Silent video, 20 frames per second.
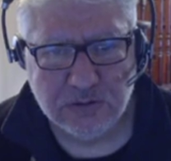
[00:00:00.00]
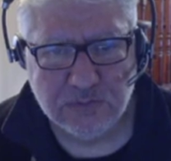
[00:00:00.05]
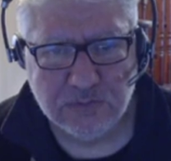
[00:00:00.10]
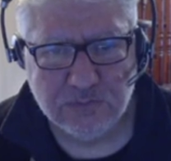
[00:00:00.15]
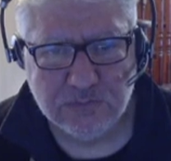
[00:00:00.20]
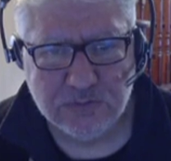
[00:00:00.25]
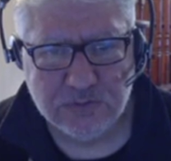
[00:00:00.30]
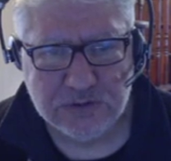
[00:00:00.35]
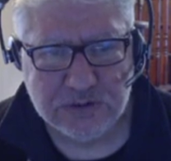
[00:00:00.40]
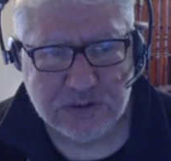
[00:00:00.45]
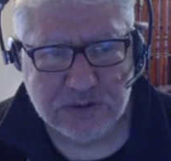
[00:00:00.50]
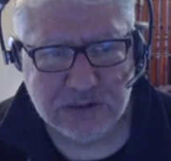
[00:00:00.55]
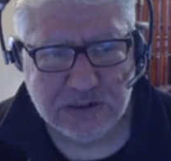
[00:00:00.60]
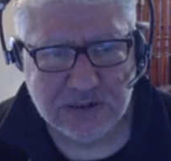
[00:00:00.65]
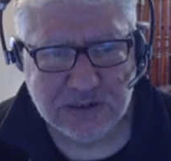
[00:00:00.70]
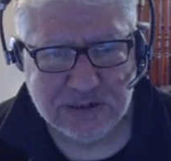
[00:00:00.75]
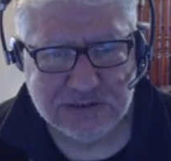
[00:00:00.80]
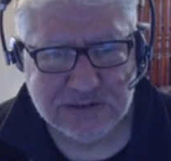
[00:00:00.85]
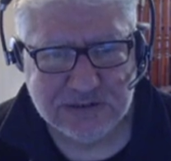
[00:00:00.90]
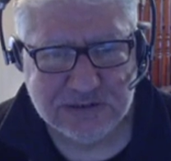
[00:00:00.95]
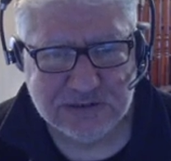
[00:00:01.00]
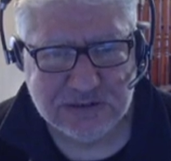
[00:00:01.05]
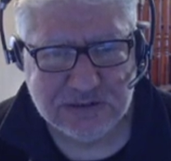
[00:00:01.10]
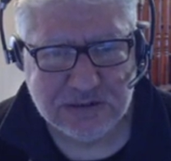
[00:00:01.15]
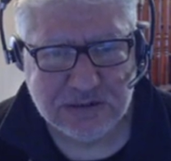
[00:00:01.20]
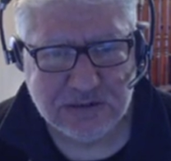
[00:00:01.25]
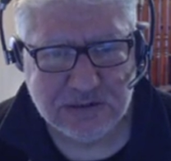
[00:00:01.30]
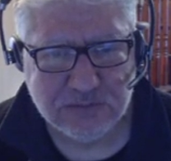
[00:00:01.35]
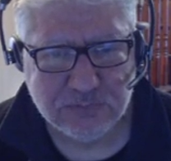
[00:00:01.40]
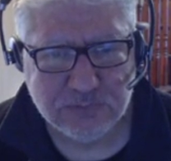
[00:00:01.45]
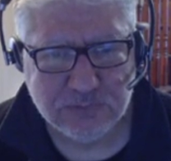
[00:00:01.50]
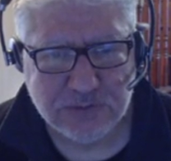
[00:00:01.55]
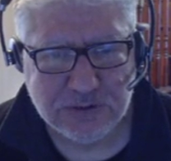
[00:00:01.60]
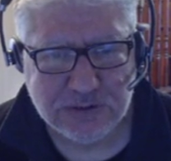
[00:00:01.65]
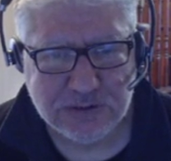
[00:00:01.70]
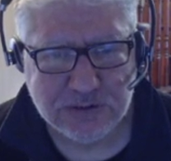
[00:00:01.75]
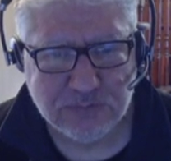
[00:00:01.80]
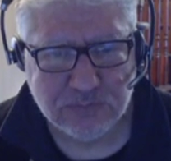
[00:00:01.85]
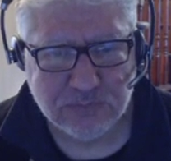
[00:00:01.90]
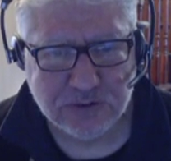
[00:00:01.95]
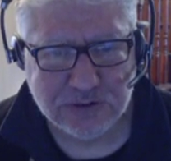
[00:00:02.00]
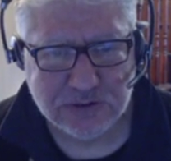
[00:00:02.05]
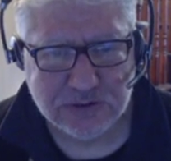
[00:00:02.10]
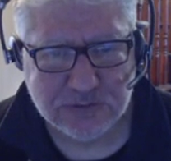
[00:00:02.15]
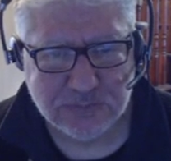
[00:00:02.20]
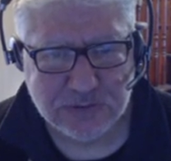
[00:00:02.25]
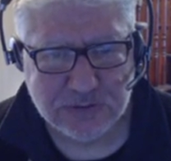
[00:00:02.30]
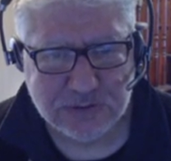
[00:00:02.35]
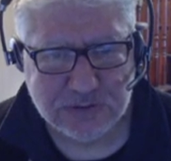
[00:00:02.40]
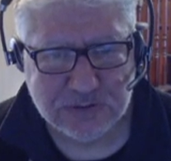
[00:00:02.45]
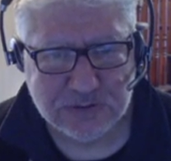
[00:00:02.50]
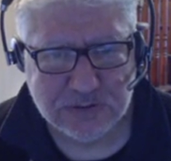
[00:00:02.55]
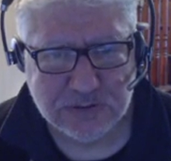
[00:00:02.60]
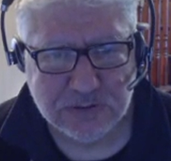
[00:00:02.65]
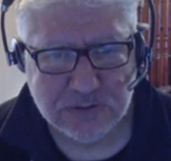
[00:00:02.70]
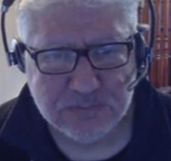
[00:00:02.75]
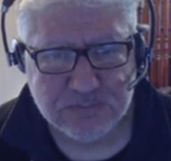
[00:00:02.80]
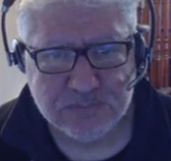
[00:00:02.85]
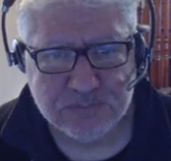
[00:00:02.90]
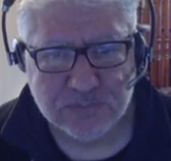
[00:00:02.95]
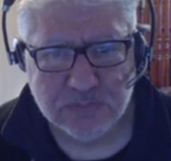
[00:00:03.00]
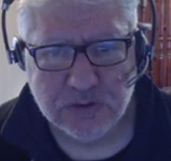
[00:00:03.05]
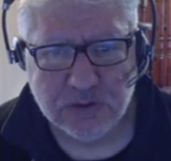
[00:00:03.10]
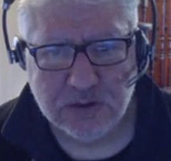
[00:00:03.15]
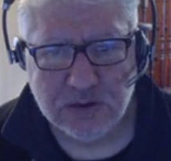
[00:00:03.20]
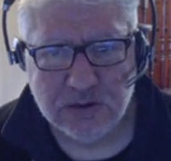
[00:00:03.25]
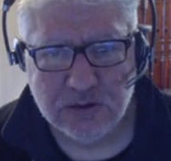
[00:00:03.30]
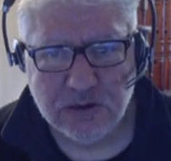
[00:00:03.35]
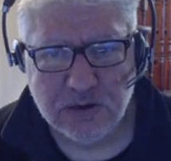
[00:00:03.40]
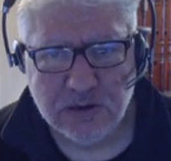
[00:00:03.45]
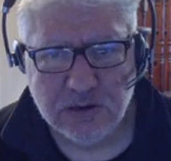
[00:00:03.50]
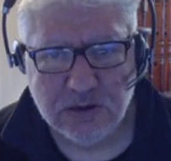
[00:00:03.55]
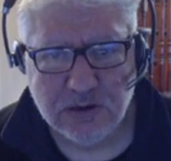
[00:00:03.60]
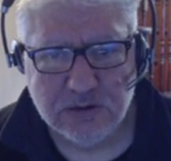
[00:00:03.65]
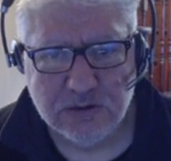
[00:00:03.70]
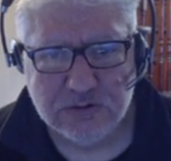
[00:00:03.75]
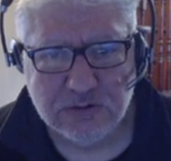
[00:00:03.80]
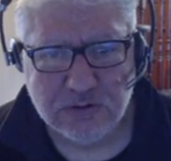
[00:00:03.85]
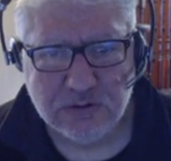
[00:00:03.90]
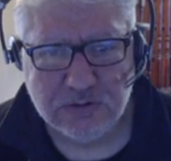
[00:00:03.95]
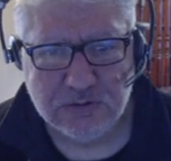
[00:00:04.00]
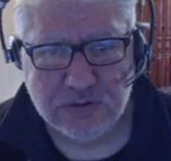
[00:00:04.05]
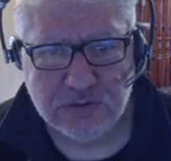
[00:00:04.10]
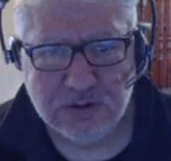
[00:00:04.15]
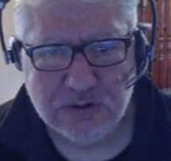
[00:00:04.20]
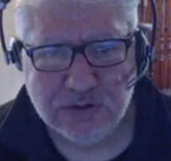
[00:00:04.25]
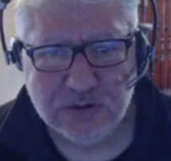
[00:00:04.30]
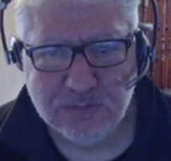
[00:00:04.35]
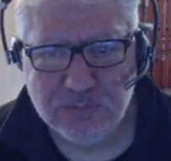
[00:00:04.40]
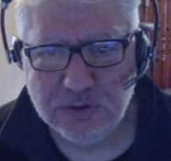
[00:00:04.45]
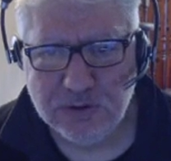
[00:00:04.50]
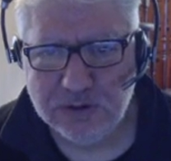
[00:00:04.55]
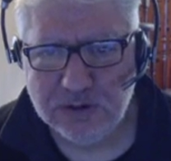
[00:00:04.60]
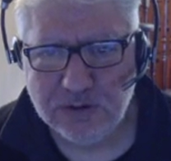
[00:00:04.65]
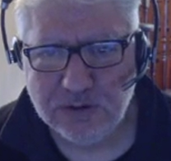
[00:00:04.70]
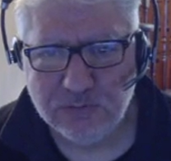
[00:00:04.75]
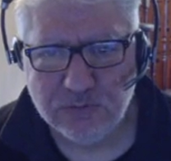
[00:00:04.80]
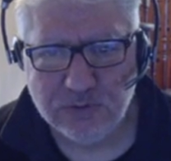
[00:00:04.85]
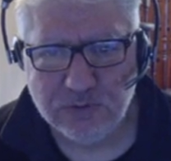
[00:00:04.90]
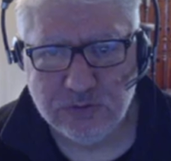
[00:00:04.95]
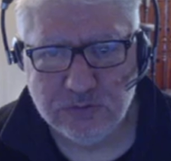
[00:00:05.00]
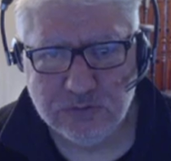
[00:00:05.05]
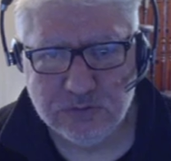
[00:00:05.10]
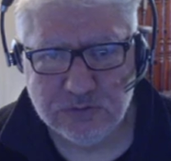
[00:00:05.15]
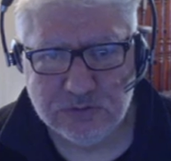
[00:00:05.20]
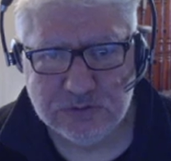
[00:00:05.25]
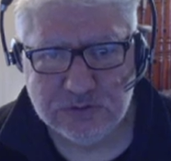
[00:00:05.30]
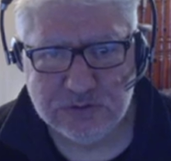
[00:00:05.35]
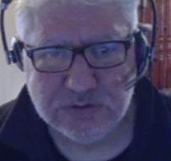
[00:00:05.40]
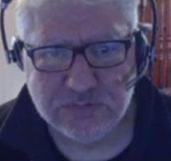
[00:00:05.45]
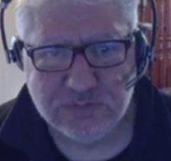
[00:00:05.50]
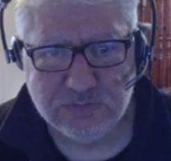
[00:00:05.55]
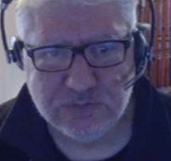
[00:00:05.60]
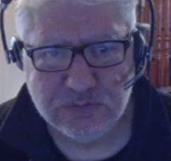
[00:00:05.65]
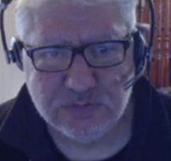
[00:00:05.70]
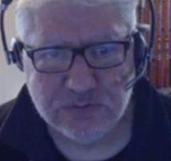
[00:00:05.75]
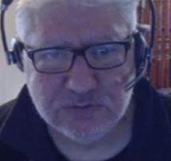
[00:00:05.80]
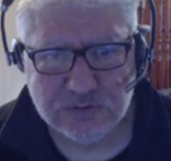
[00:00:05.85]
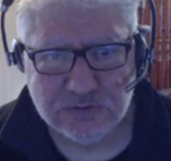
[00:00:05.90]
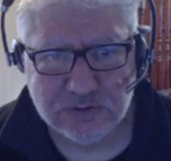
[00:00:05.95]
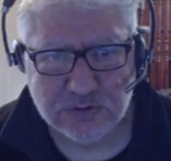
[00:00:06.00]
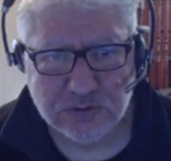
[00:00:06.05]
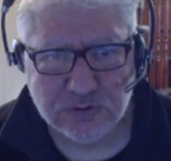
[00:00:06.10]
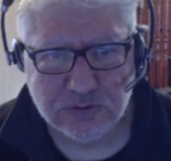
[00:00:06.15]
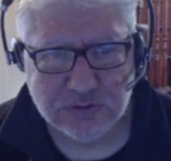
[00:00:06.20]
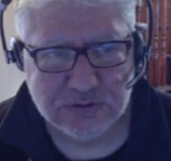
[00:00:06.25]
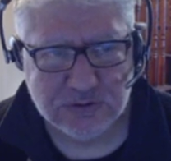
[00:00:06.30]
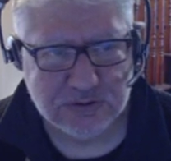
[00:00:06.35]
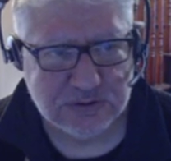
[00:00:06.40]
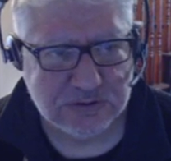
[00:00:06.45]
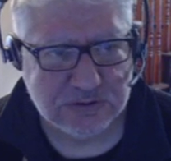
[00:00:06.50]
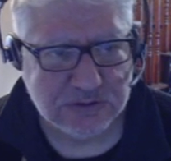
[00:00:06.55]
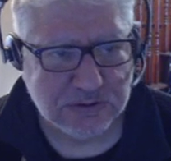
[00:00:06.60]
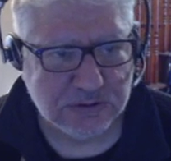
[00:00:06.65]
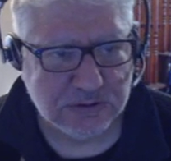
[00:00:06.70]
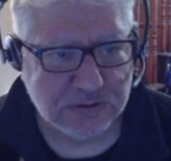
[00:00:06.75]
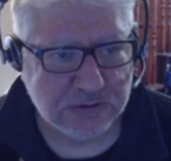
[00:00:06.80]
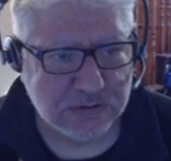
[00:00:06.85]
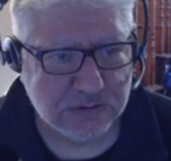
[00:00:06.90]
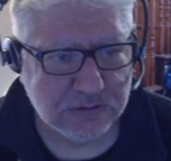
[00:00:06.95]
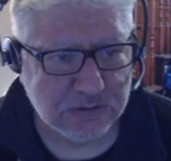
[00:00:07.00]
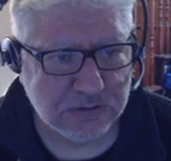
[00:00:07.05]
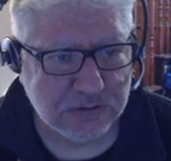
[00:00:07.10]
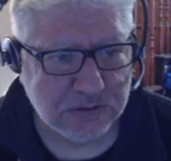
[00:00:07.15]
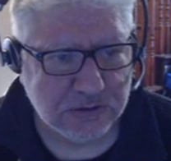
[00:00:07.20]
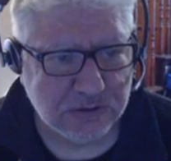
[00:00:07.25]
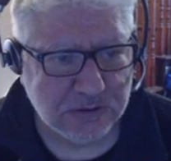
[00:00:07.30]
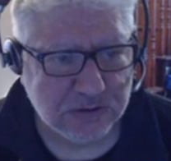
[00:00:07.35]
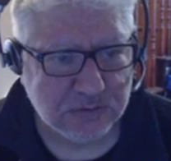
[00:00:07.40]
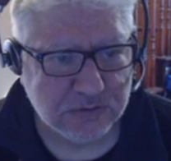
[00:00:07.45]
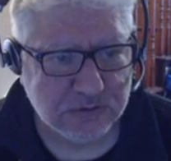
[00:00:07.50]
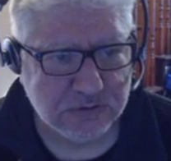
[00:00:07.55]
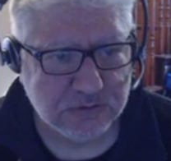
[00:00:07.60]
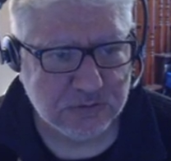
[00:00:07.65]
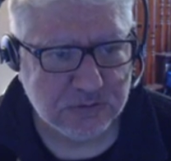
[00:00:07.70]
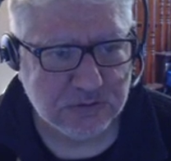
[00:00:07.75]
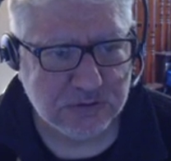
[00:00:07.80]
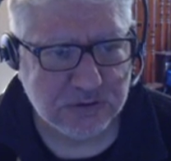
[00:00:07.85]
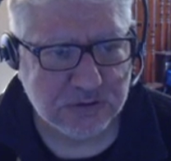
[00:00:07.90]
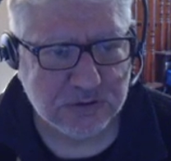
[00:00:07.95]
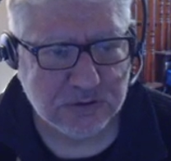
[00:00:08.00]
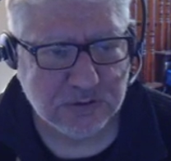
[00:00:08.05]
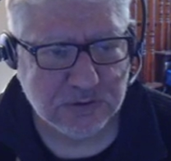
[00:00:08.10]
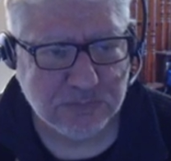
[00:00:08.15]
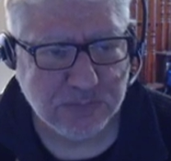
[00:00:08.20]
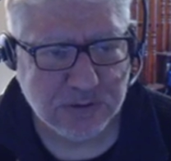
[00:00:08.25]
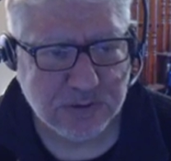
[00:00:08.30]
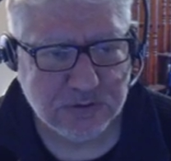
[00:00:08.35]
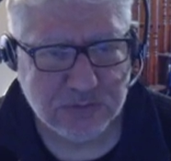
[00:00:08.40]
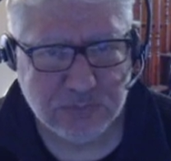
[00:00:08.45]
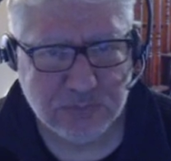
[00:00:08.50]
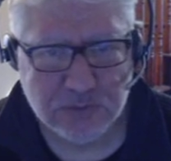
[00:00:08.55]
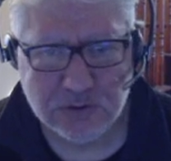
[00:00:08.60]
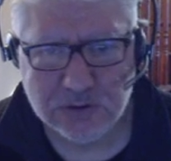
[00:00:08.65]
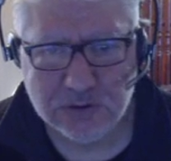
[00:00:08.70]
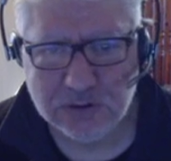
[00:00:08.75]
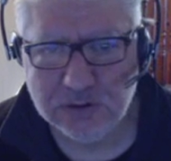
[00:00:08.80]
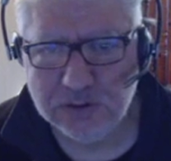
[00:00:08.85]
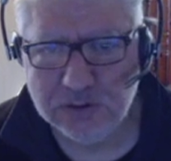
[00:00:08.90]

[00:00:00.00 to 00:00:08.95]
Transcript: the SSD read and write speeds. So you can compare that with yours if you install this Crystal Disk benchmark.